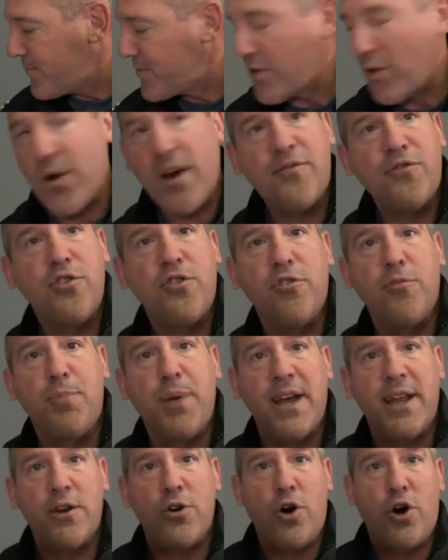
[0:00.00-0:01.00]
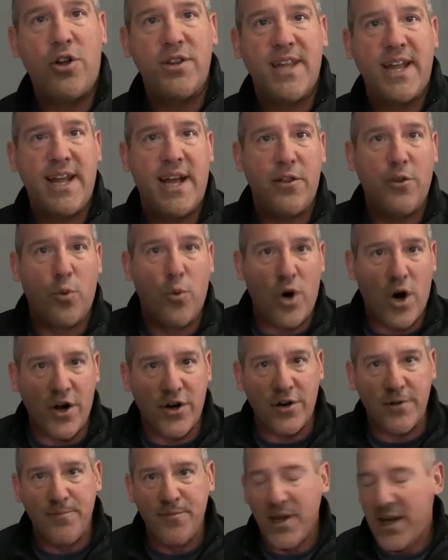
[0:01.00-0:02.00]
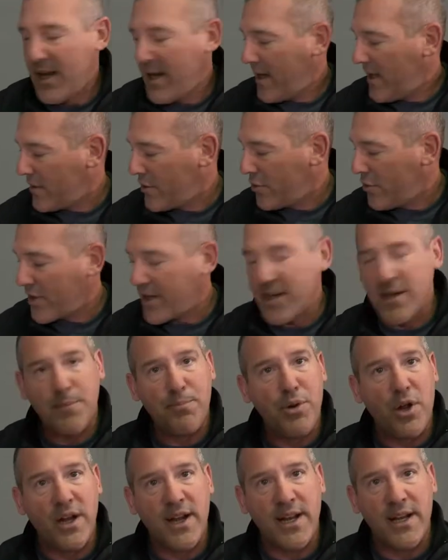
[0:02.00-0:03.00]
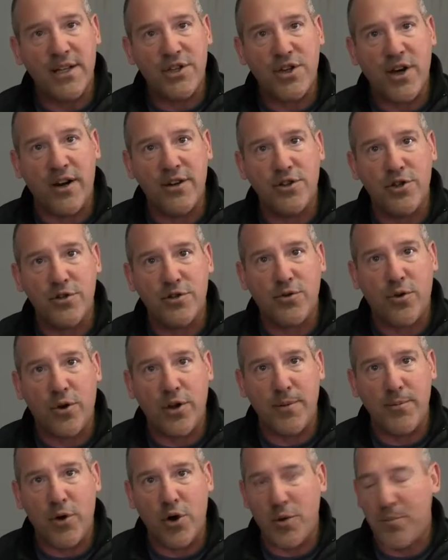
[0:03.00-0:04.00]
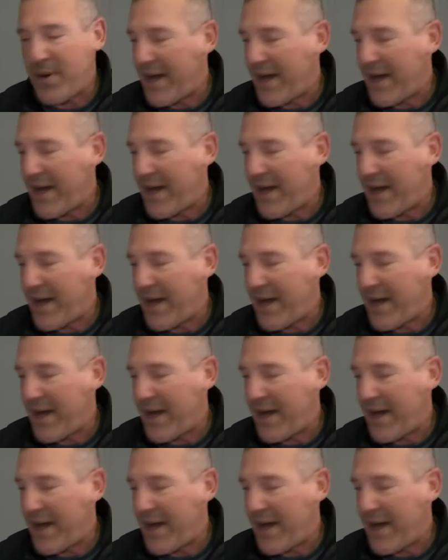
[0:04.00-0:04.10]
So after you've been all day on the water and you're looking to plug in and charge your trolling motor